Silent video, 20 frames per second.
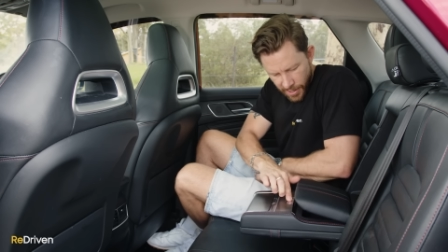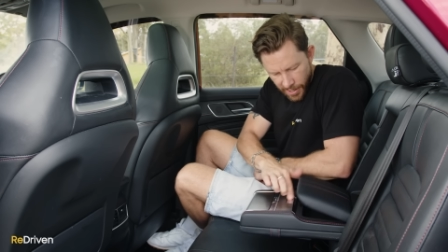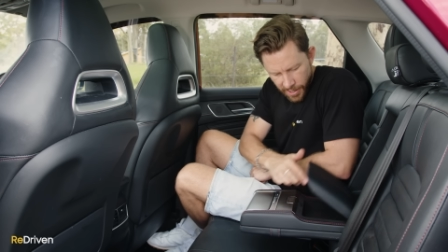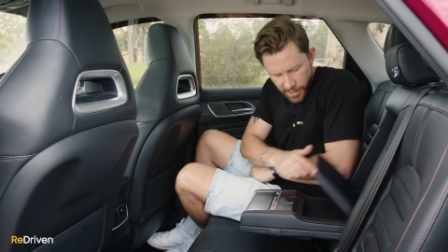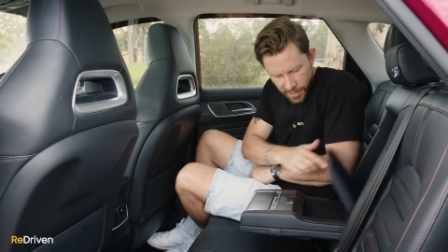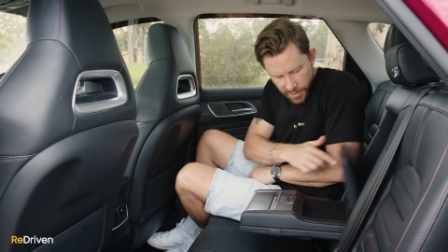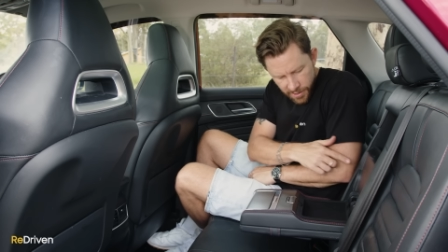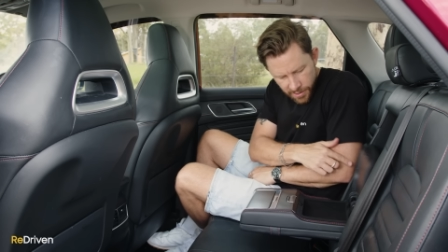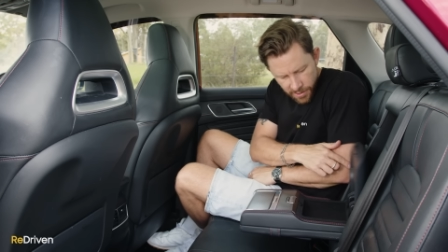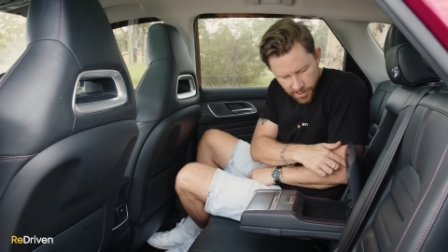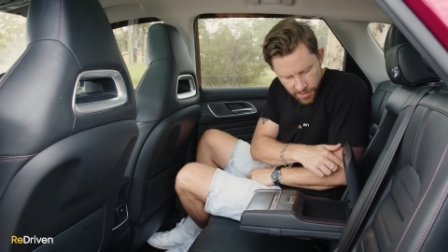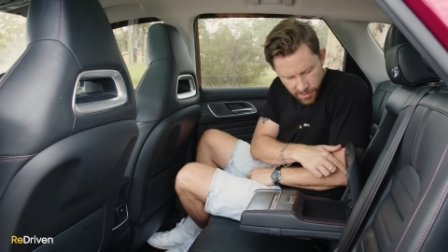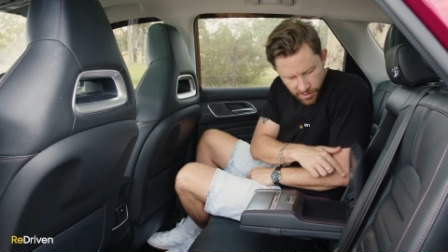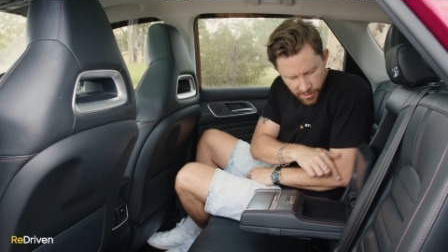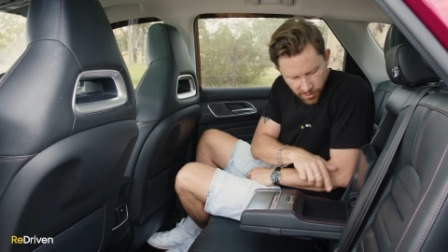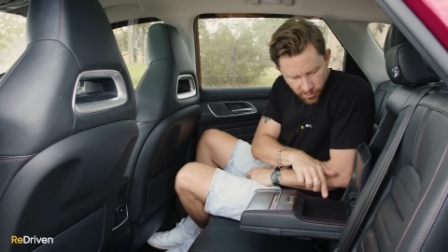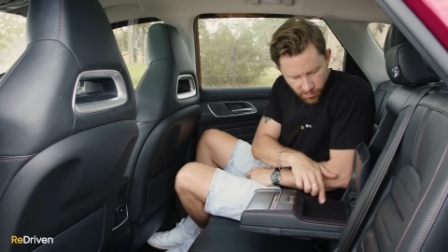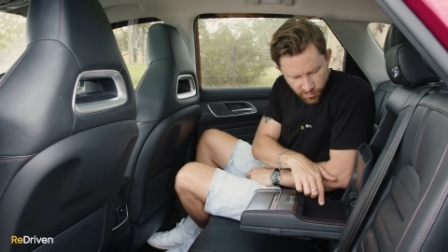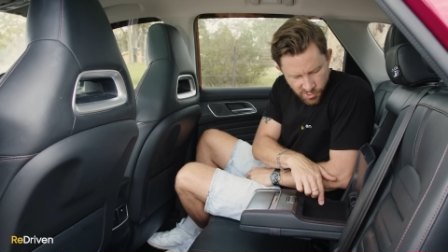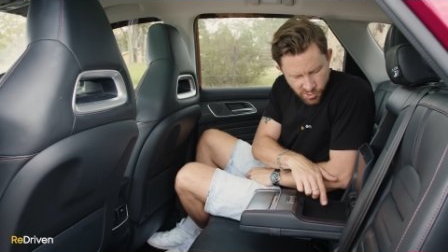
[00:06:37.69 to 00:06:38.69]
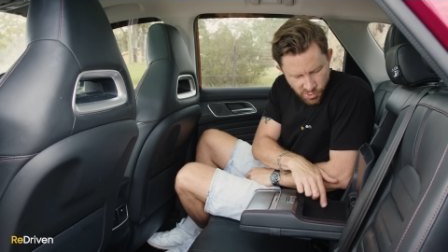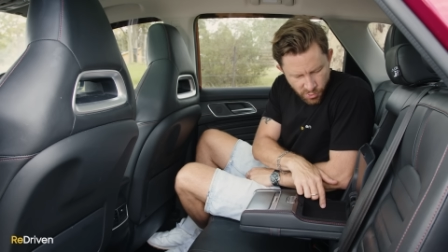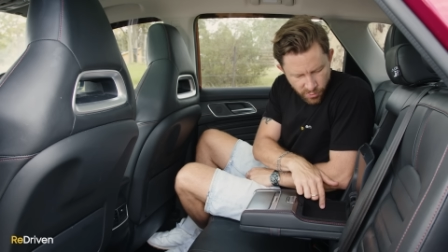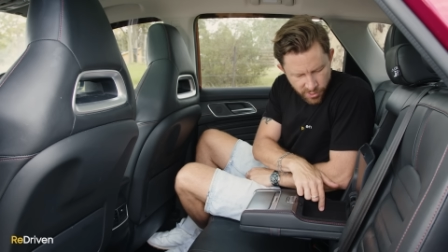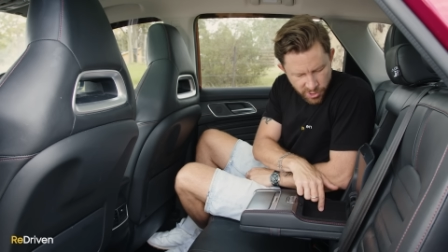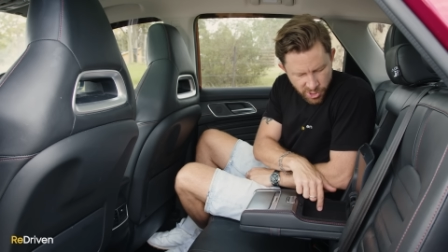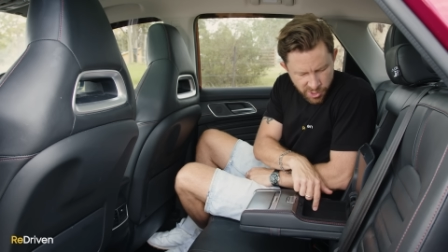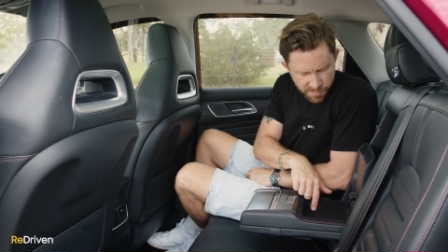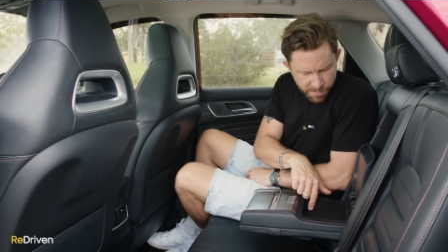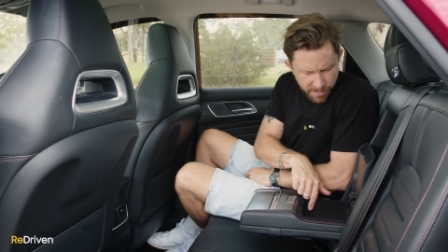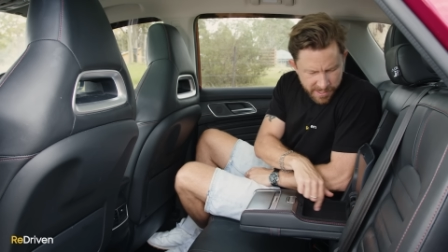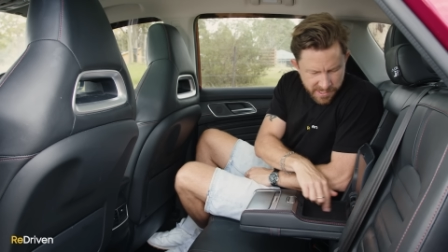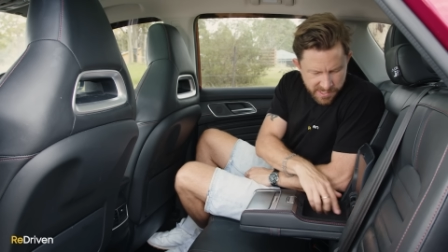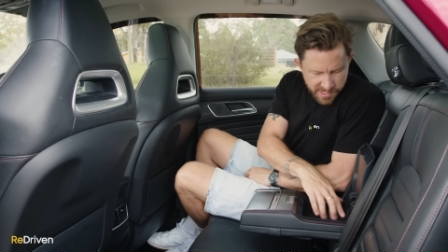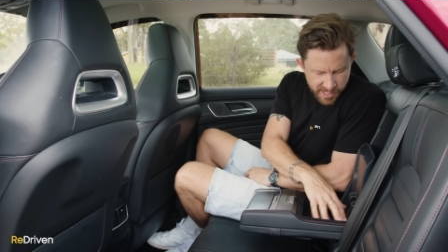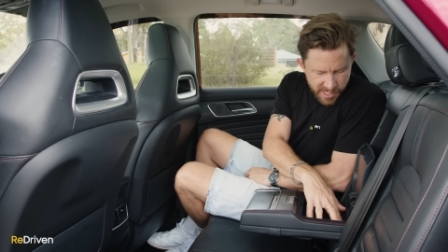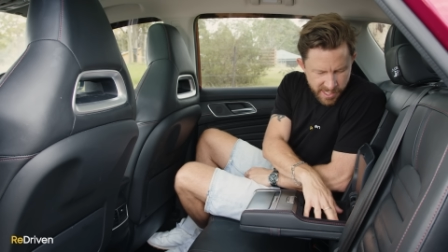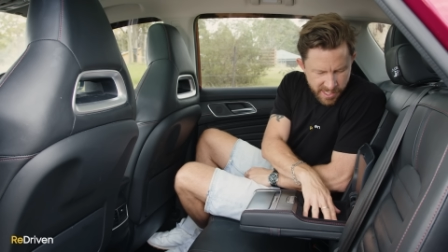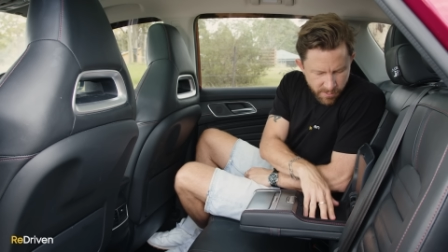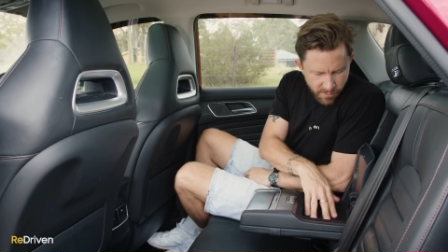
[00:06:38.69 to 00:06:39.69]
and little storage space
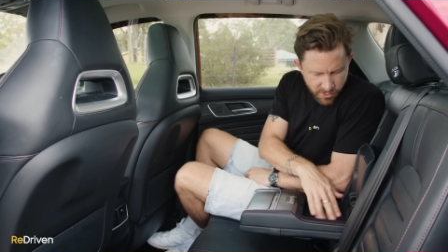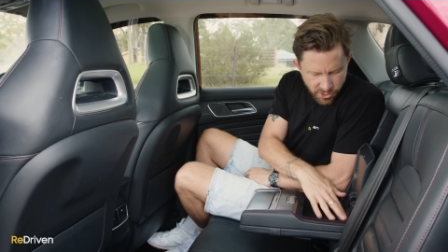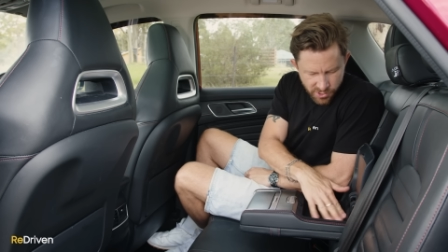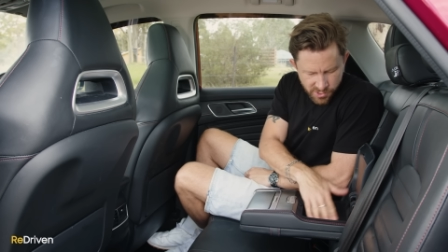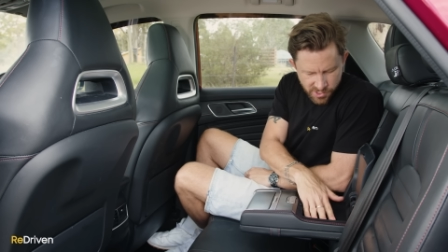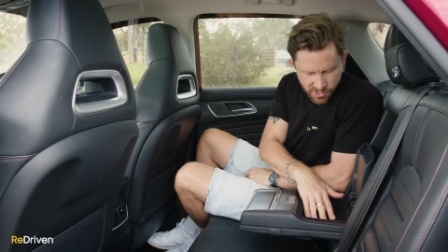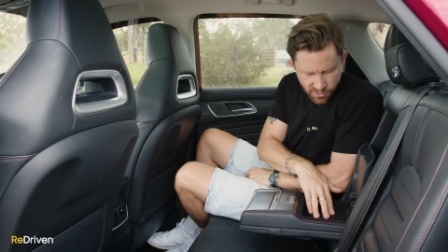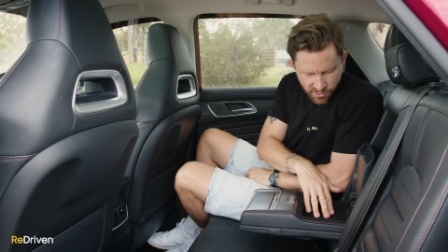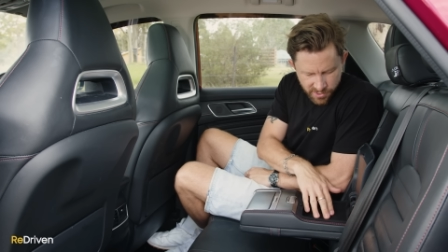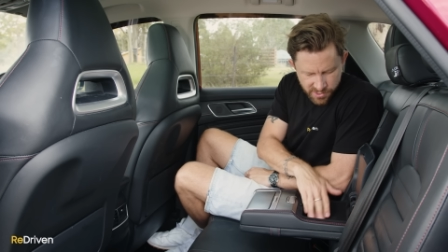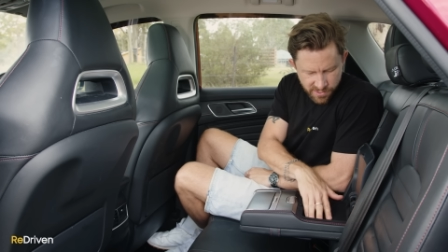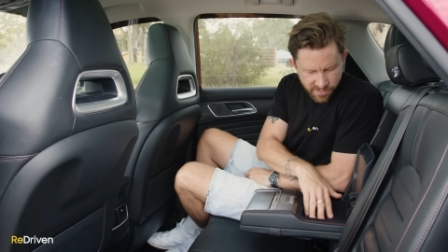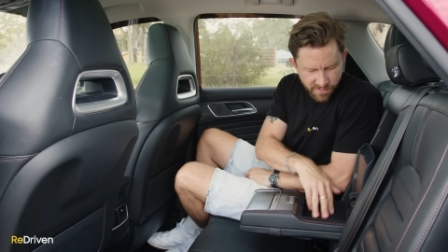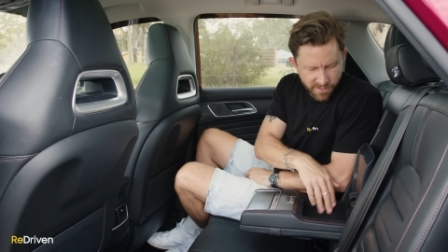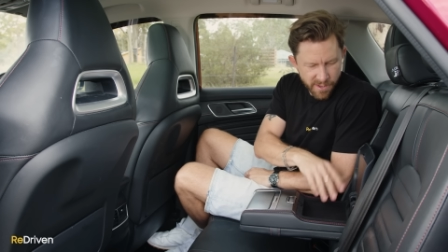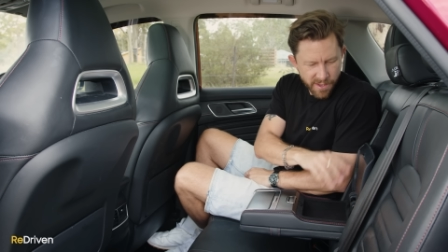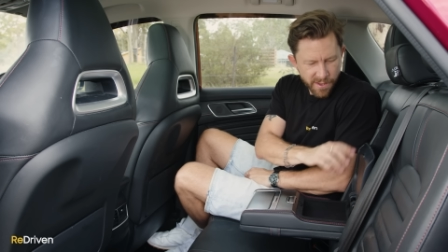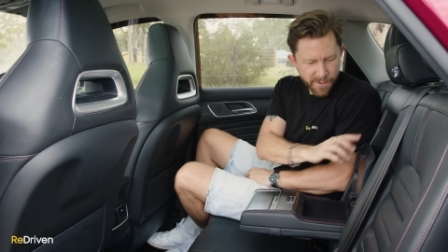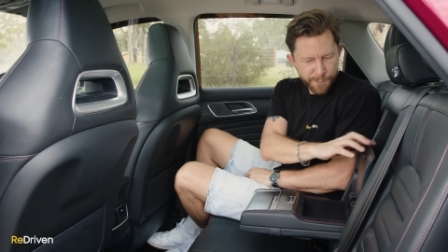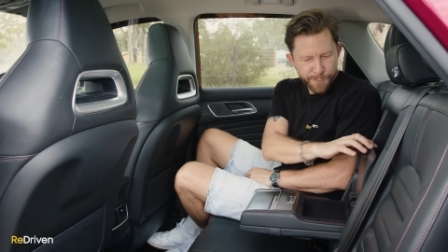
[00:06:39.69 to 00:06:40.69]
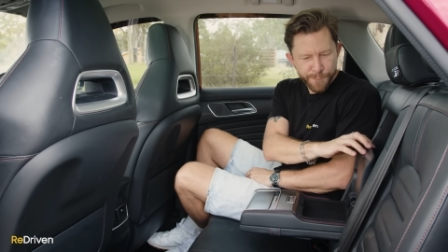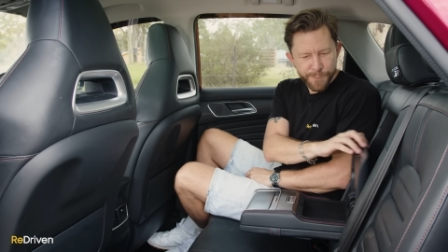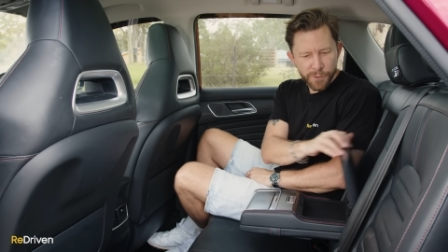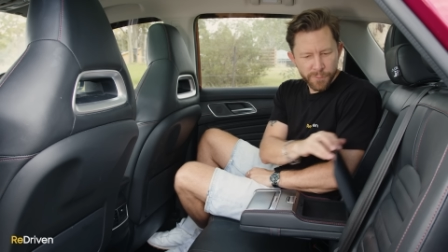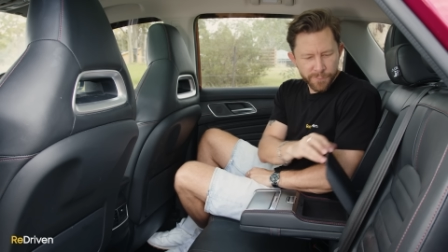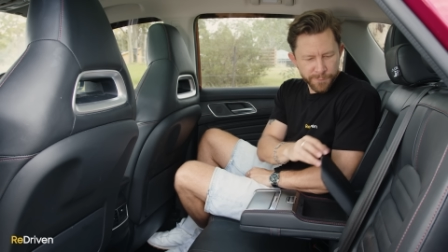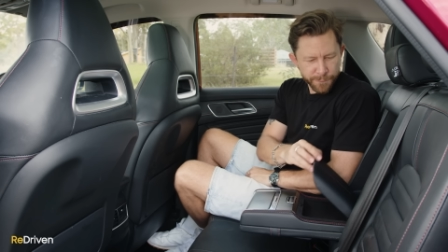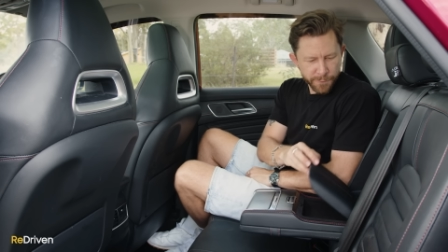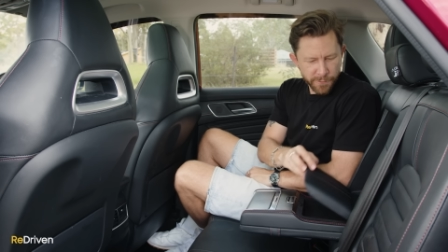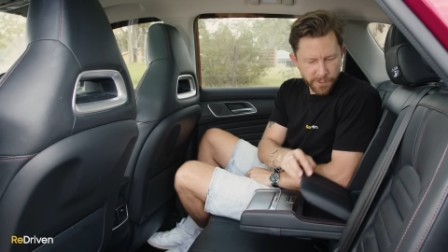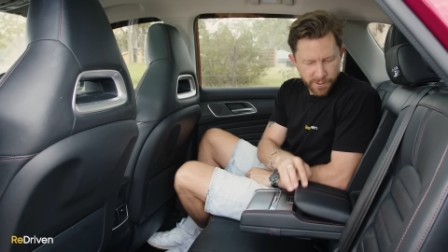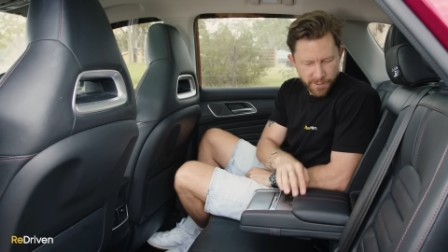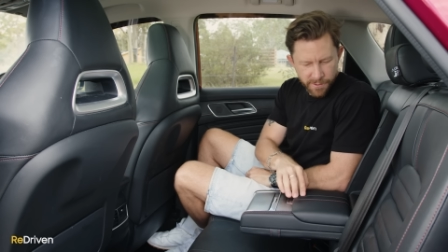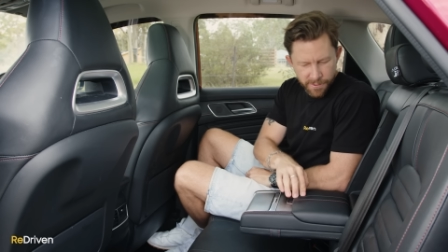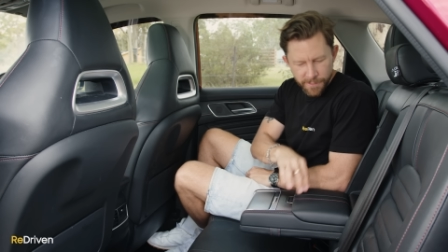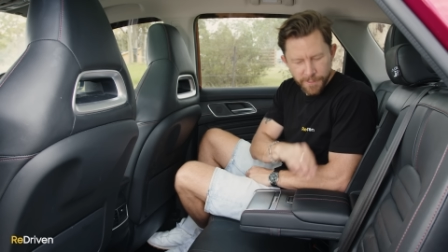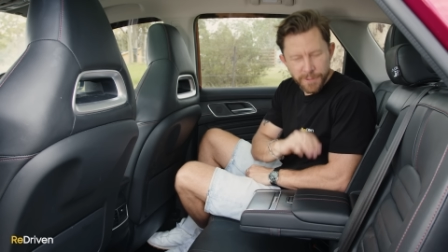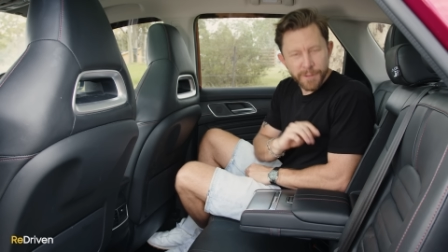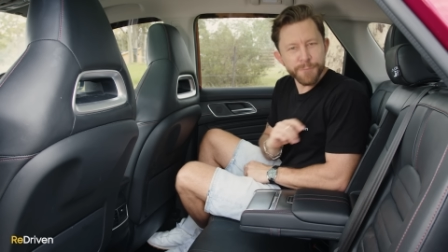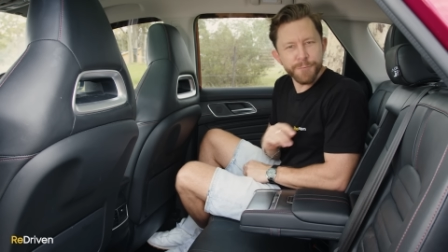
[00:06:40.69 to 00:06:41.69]
here, which is nice and felt for your,
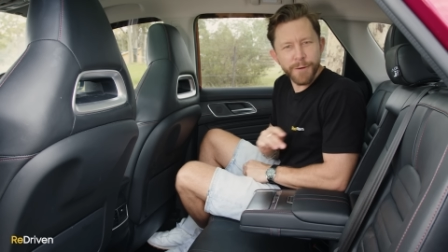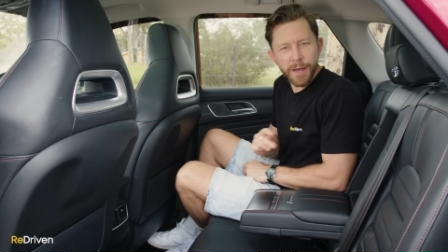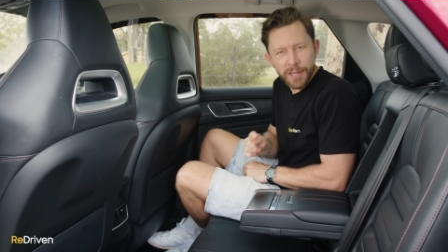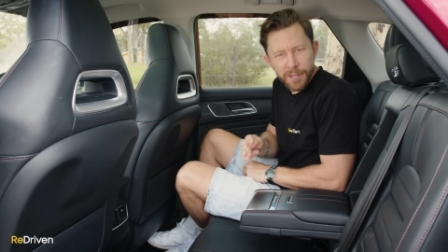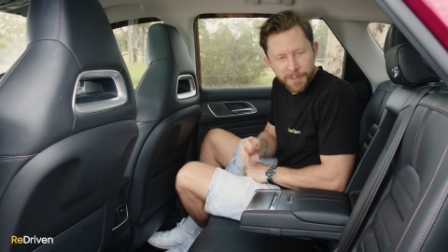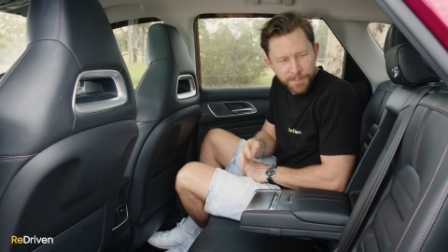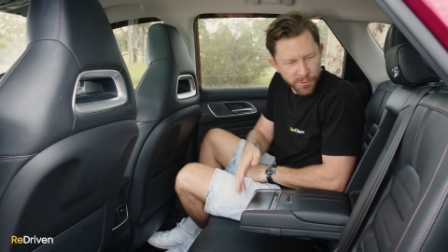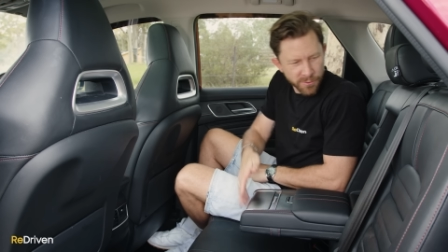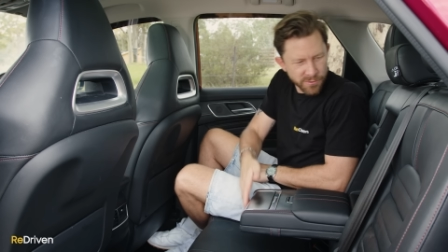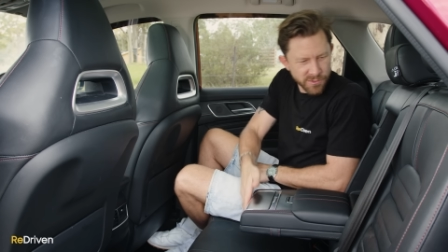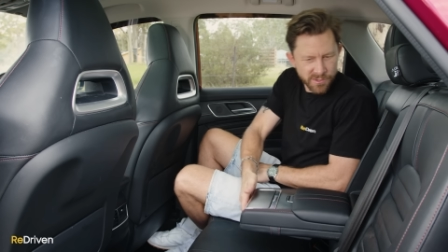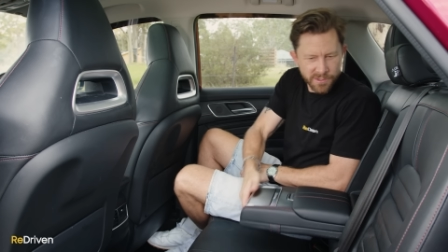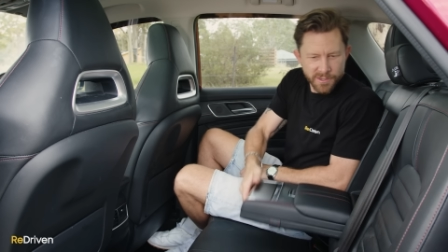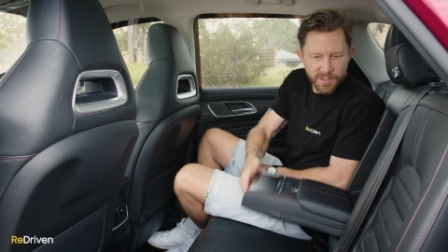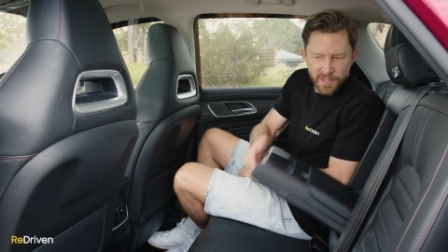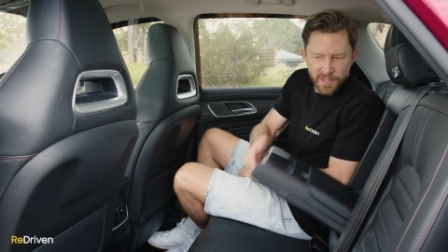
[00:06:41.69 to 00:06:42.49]
your valuables.